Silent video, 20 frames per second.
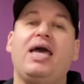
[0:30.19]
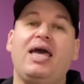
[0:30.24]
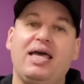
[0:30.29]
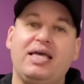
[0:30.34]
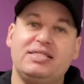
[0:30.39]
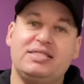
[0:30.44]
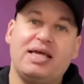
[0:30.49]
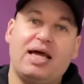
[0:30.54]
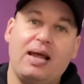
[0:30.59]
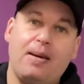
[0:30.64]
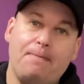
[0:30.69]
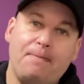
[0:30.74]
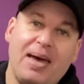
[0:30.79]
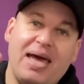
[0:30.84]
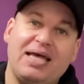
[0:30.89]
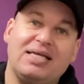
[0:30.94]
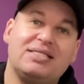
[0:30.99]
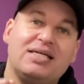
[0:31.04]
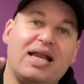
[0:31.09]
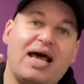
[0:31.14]
is that it
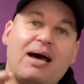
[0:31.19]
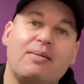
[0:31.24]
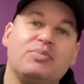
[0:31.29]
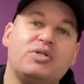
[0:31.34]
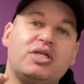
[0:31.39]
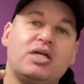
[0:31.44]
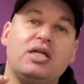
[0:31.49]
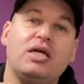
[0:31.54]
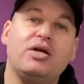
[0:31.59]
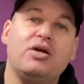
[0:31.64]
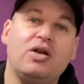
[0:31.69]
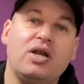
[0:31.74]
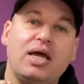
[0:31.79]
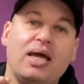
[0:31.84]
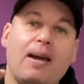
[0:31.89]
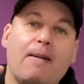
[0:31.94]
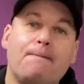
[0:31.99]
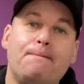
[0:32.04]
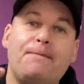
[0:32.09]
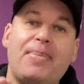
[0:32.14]
makes an
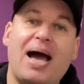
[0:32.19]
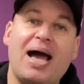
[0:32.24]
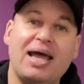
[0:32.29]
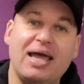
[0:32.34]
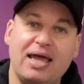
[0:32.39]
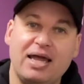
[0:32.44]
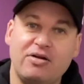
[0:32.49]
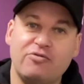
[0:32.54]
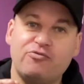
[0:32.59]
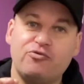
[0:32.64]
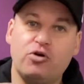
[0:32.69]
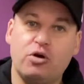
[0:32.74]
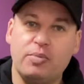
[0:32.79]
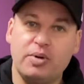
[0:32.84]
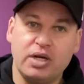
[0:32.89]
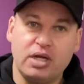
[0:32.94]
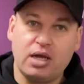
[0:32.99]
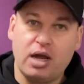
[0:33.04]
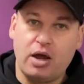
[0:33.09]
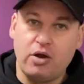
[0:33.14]
absolutely banging rum
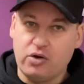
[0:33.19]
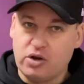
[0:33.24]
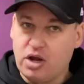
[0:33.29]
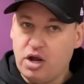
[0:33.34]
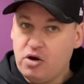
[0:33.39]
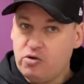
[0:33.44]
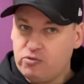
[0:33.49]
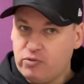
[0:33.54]
and coke,